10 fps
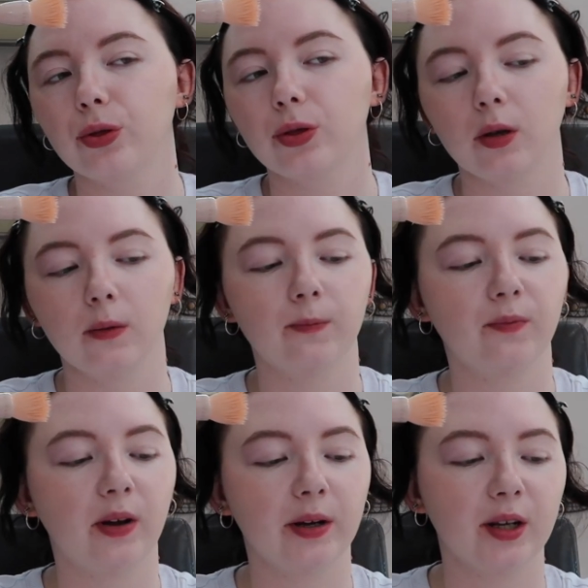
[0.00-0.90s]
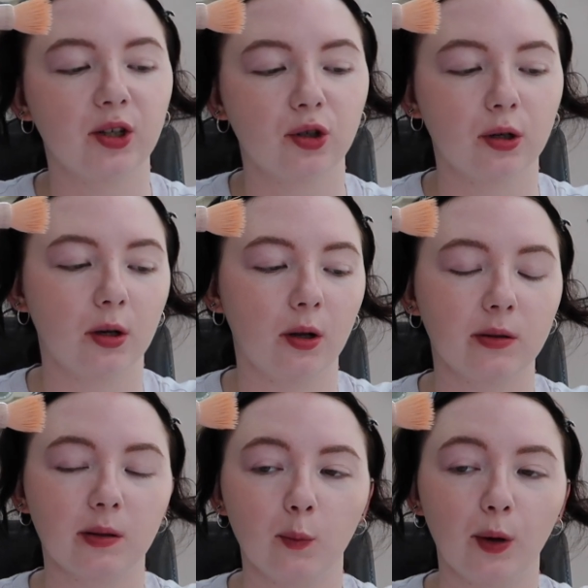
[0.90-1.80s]
the foundation, glow
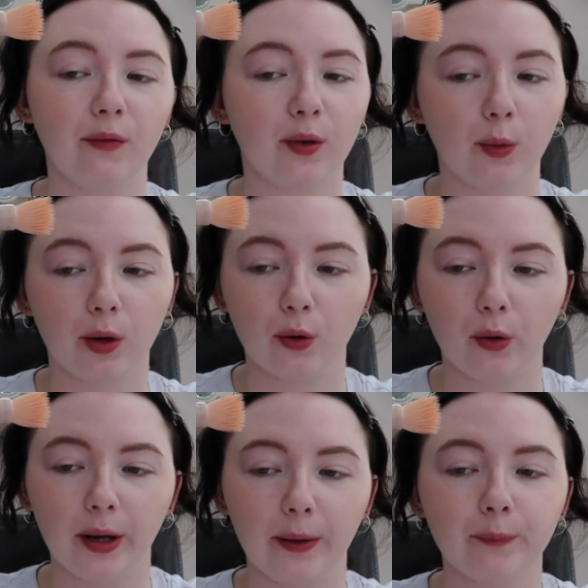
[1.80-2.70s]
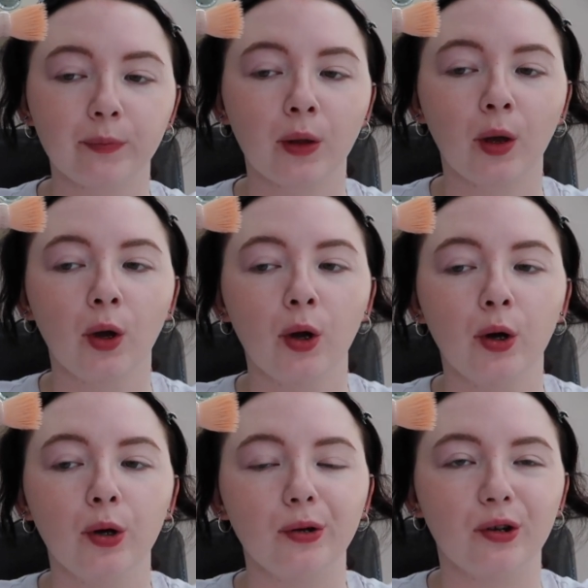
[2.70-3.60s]
tint, whatever you want to call it,
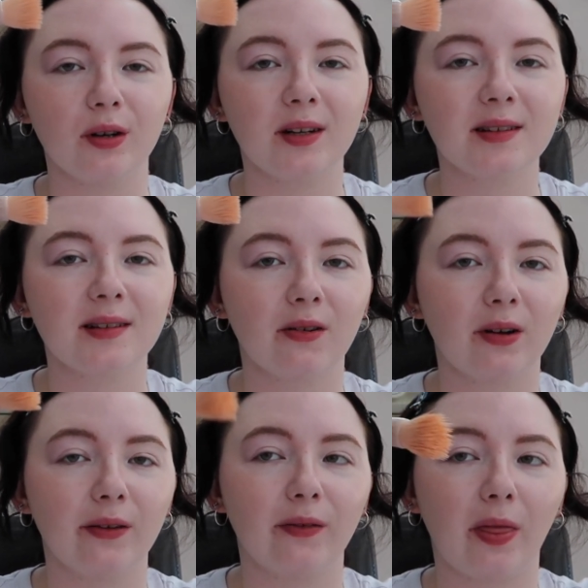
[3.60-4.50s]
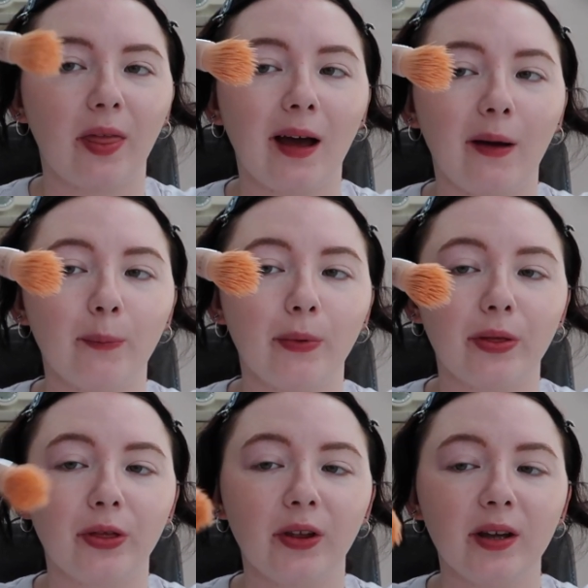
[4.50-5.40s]
not necessarily for that.
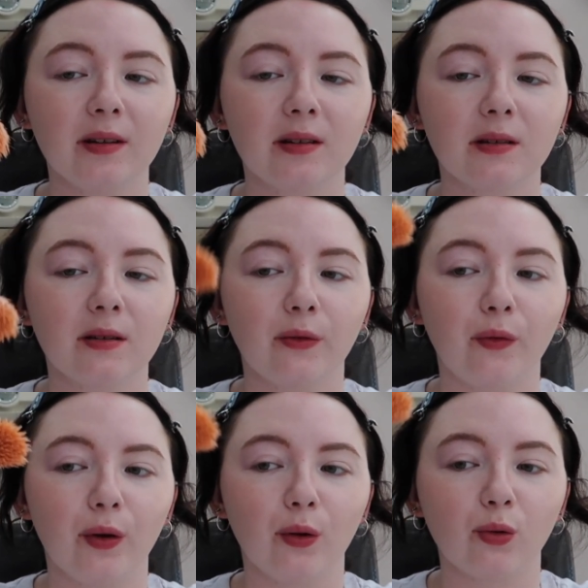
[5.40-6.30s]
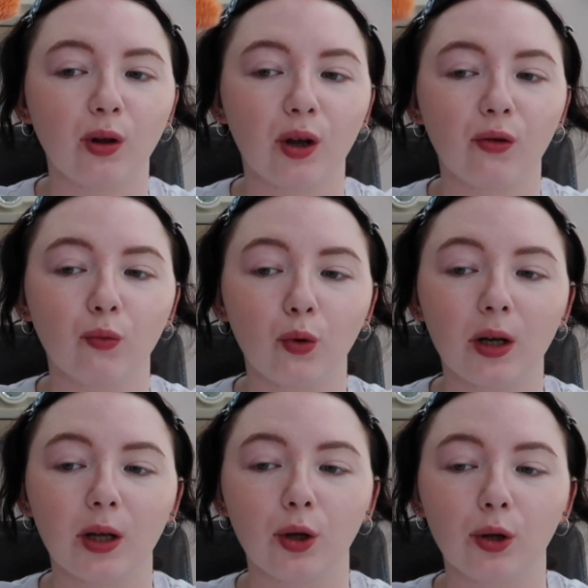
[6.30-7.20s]
This feels like a
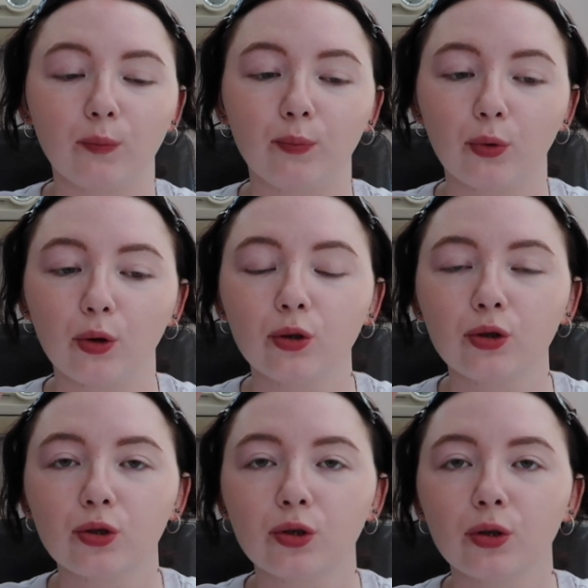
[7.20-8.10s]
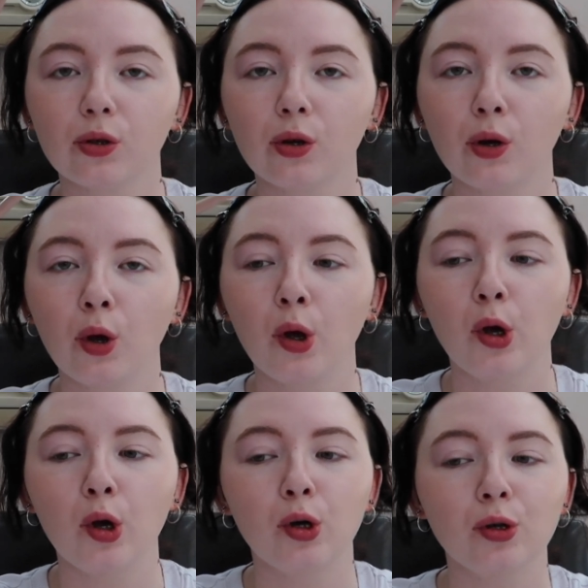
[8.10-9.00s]
really good brush,
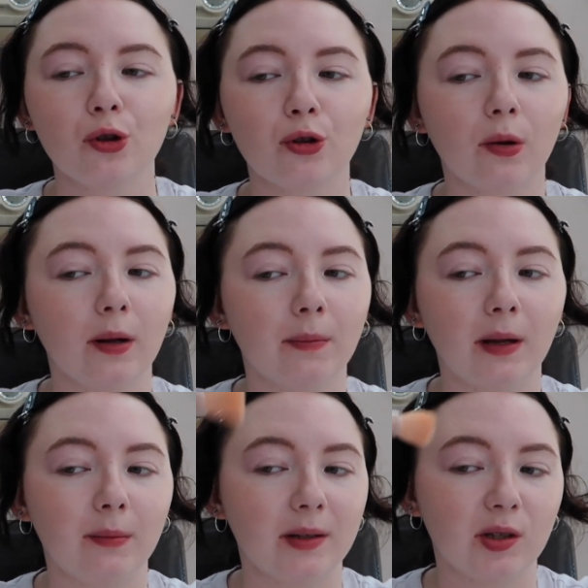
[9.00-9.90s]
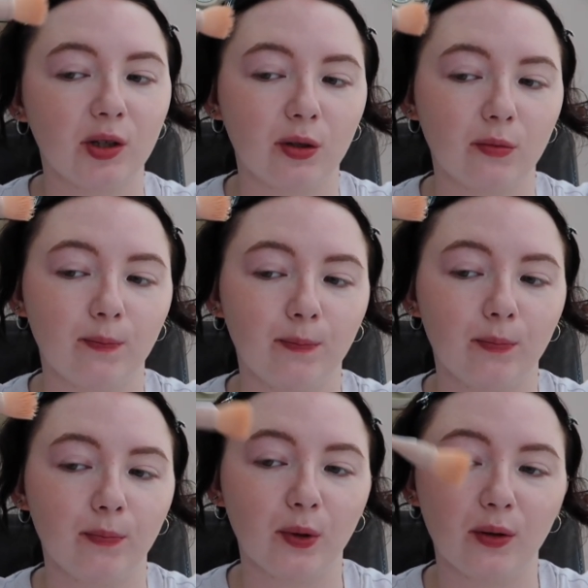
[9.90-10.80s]
so I'd maybe
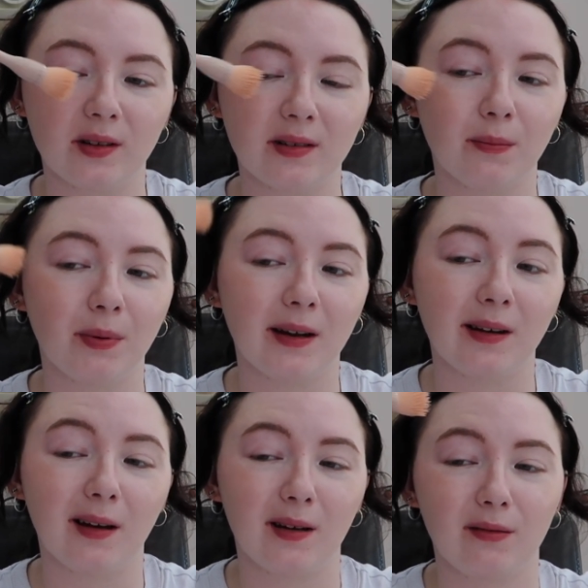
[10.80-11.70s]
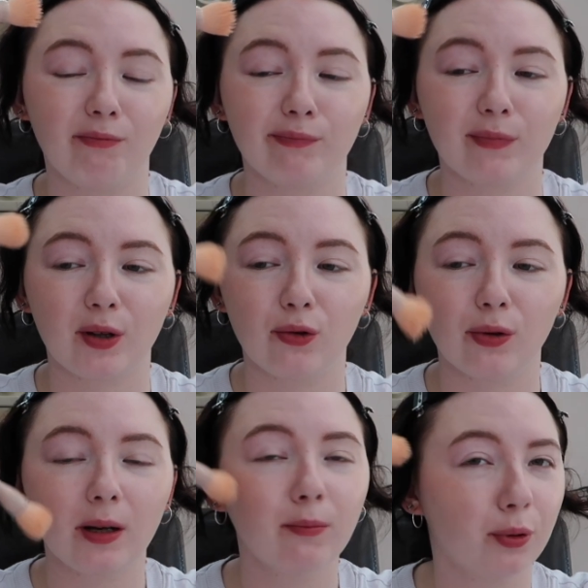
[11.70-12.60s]
use it to blend like
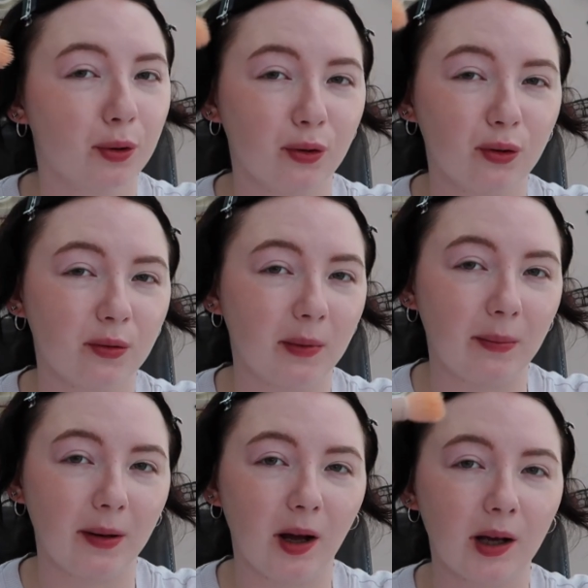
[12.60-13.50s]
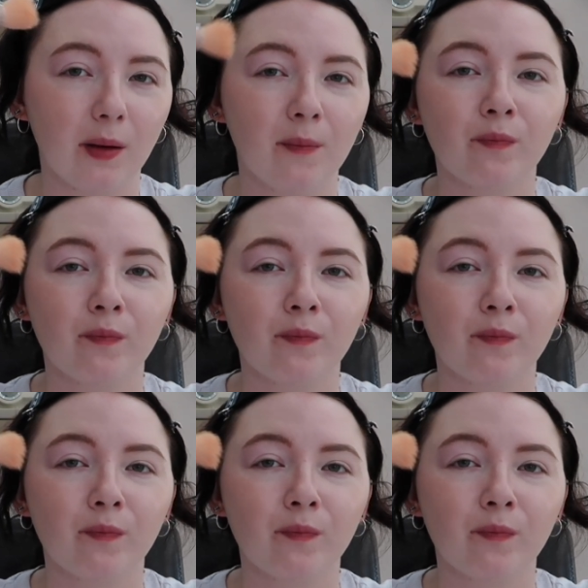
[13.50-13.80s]
cream products, maybe like